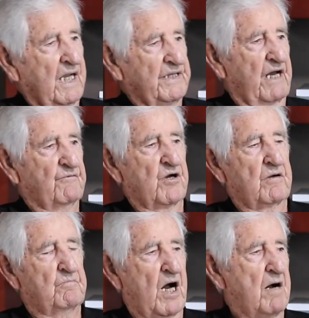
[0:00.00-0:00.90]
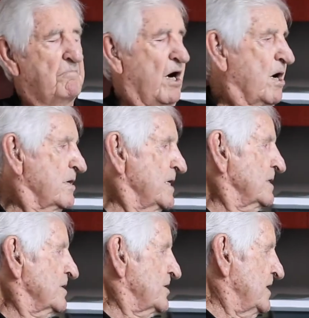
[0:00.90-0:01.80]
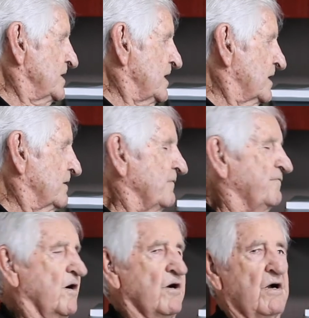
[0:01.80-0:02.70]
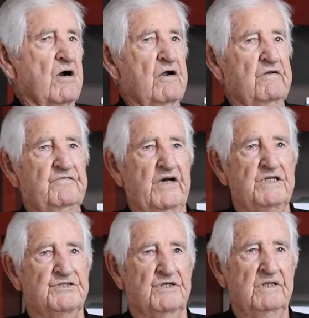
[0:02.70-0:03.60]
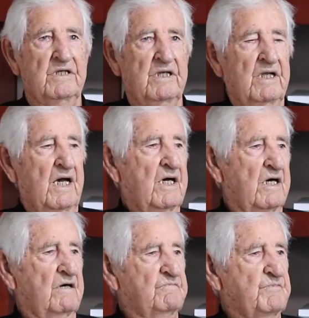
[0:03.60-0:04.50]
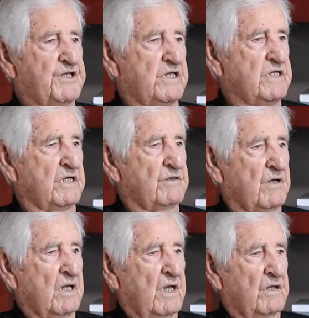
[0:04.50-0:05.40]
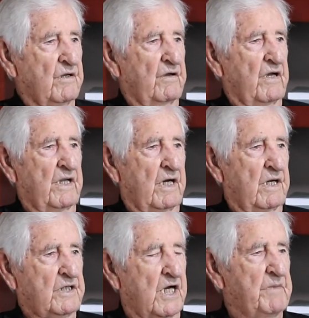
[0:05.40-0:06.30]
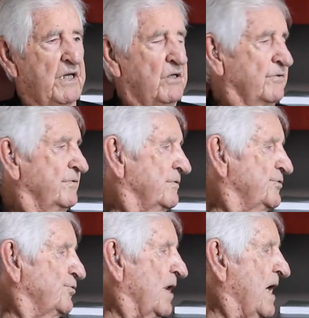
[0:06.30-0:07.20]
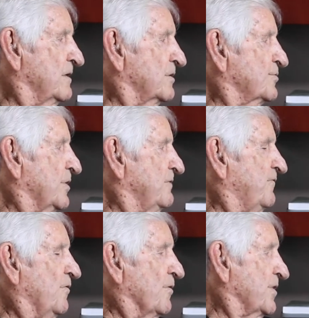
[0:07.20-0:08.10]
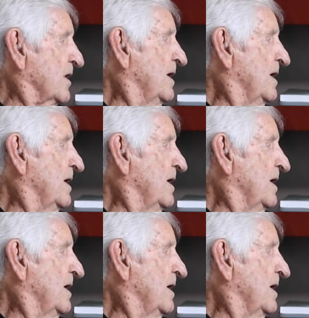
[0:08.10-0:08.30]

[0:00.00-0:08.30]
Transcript: that were bombarding Tinian for our invasion of Tinian coming on July the 24th.